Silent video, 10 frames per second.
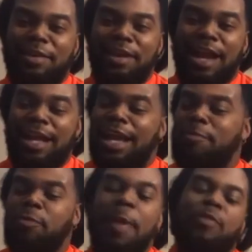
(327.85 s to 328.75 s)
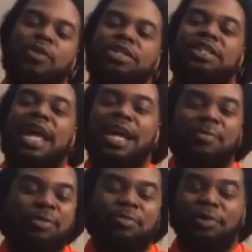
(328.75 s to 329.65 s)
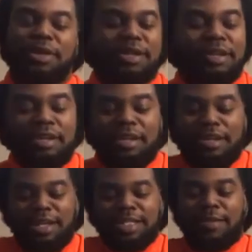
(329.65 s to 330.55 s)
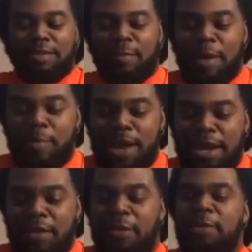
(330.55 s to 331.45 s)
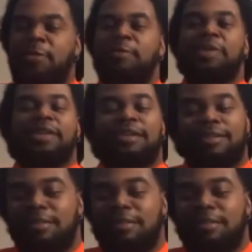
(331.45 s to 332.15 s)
And I got, maybe we're just likable, but it's something about being at home and,